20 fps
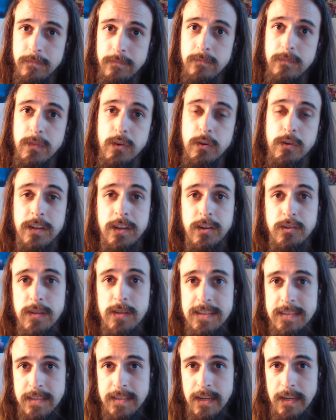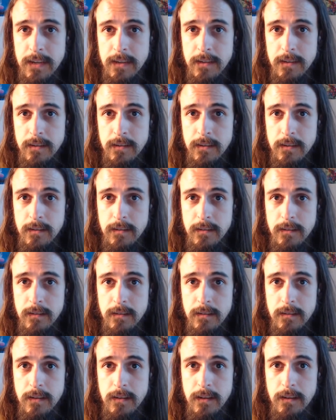you can address that,
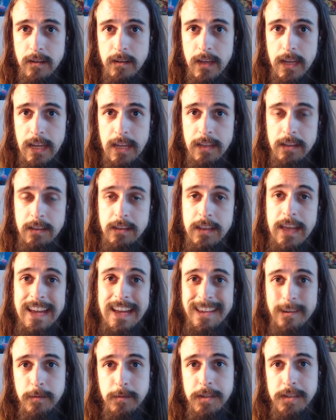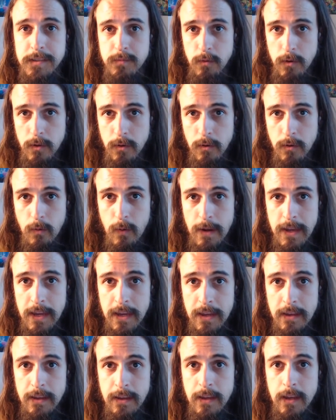and that illness will go
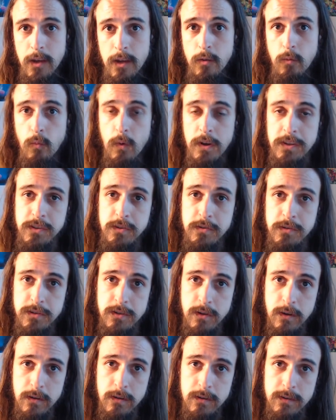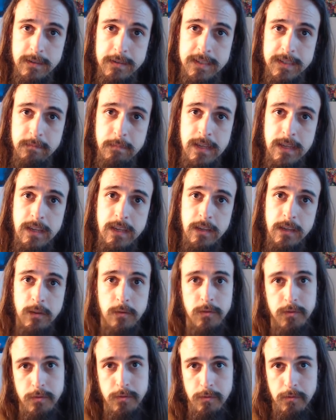away once you start speaking your
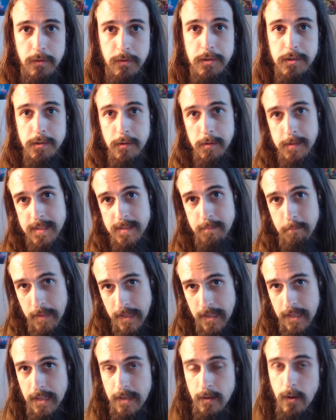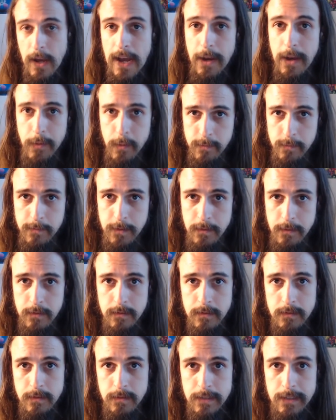truth. You start speaking how you feel.
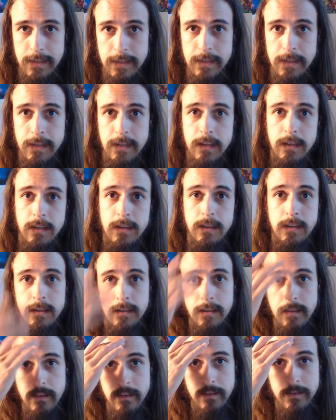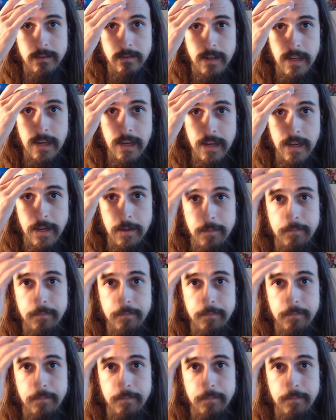Third eye.